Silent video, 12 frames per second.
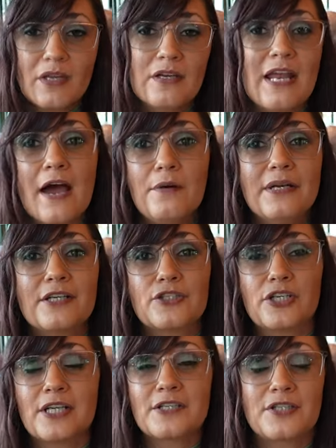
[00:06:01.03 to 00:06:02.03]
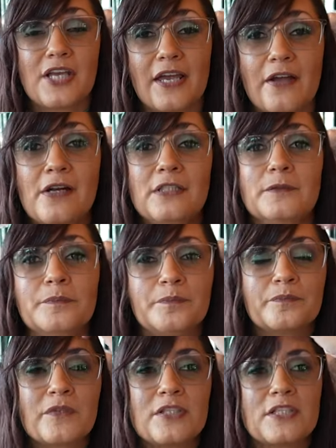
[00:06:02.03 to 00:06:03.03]
Now it actually has like
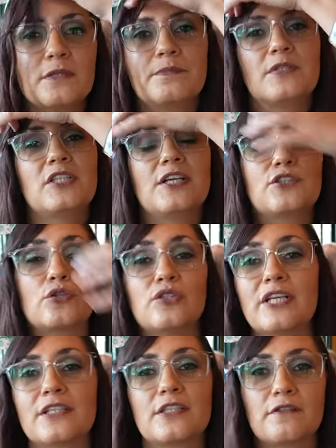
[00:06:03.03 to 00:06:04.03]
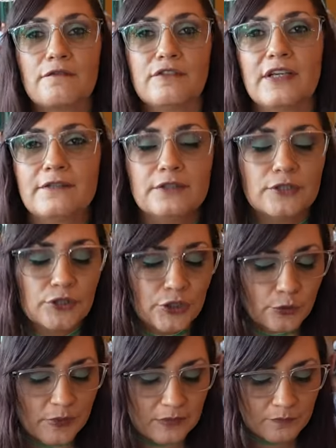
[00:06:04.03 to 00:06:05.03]
substantial taste and flavor to
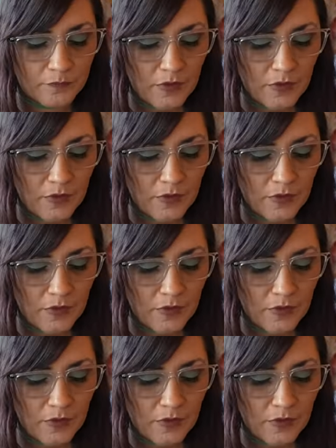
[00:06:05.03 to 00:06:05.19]
it.